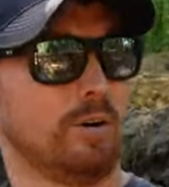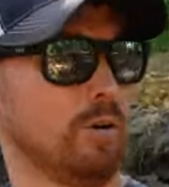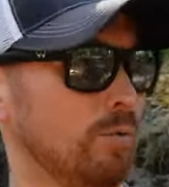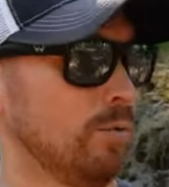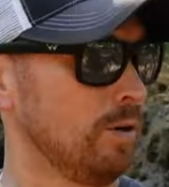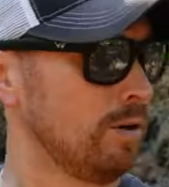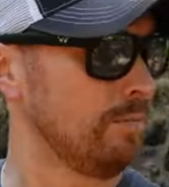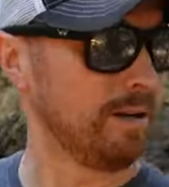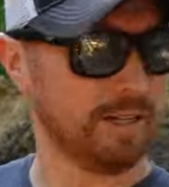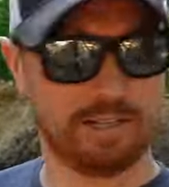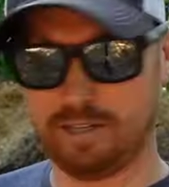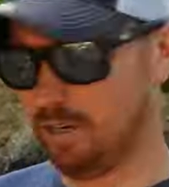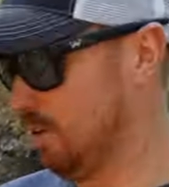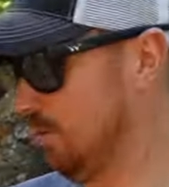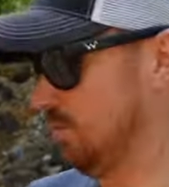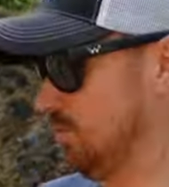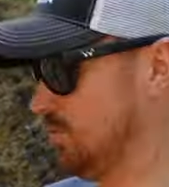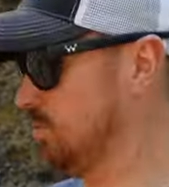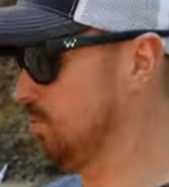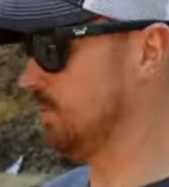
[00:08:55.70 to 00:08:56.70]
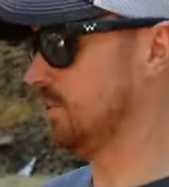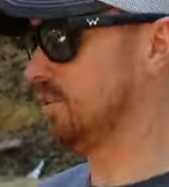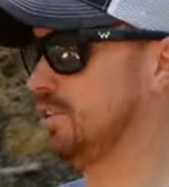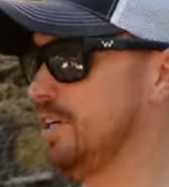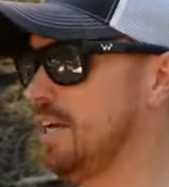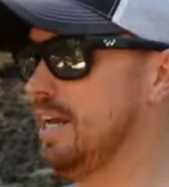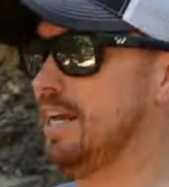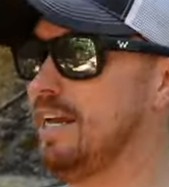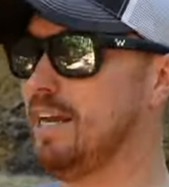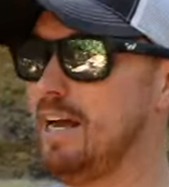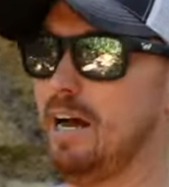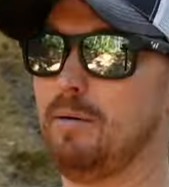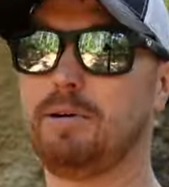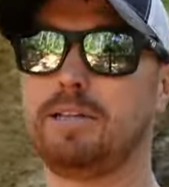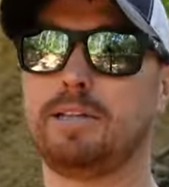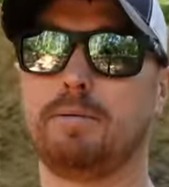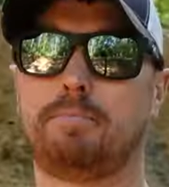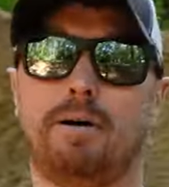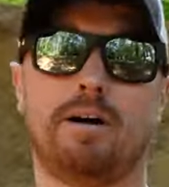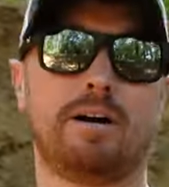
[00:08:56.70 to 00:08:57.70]
or one of my dogs which I'm
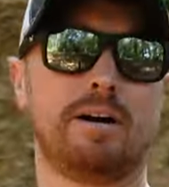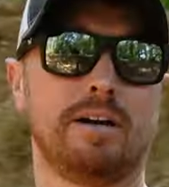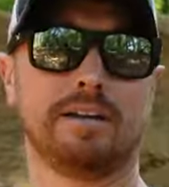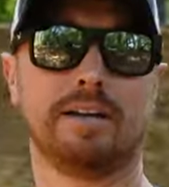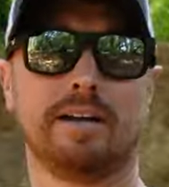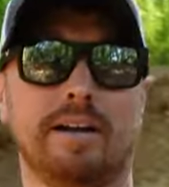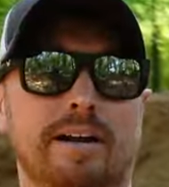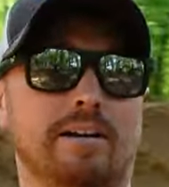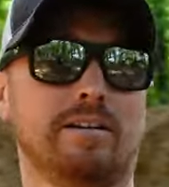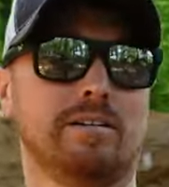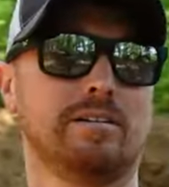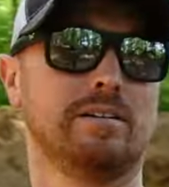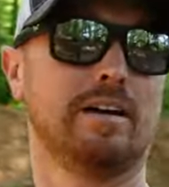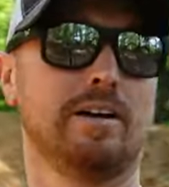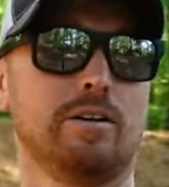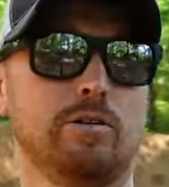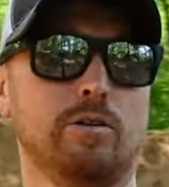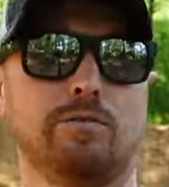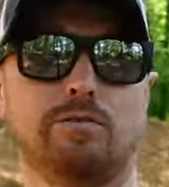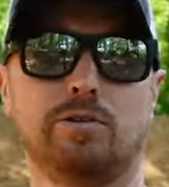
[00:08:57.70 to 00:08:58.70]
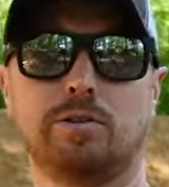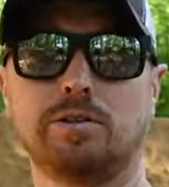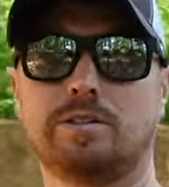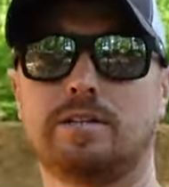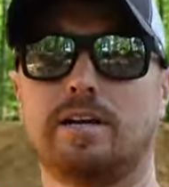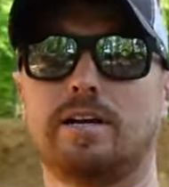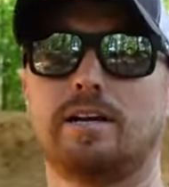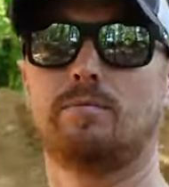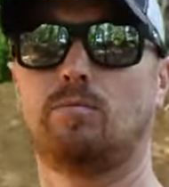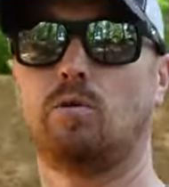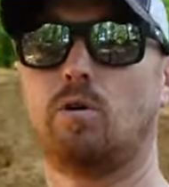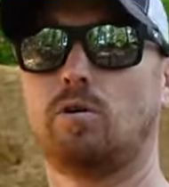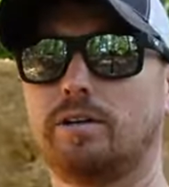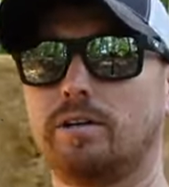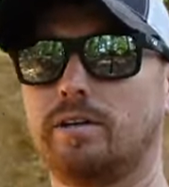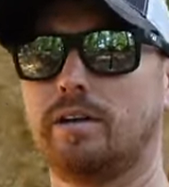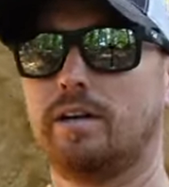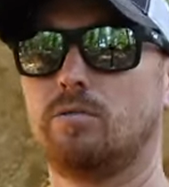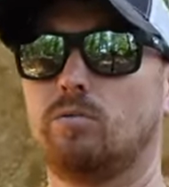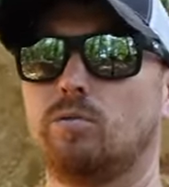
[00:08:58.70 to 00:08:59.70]
in the pond now I don't know if you can tell I'm
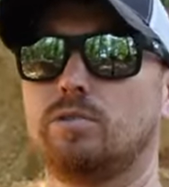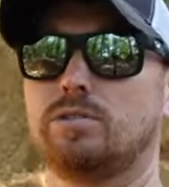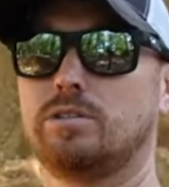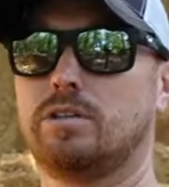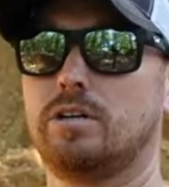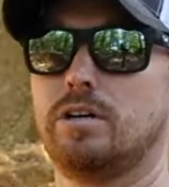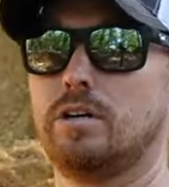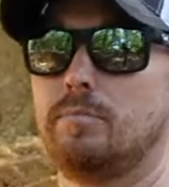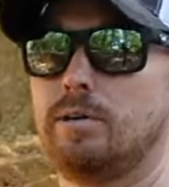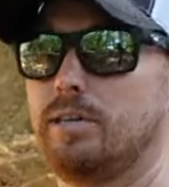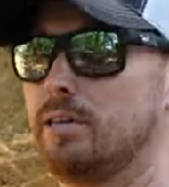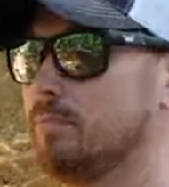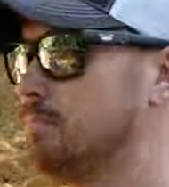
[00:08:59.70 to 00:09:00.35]
walking down what's gonna be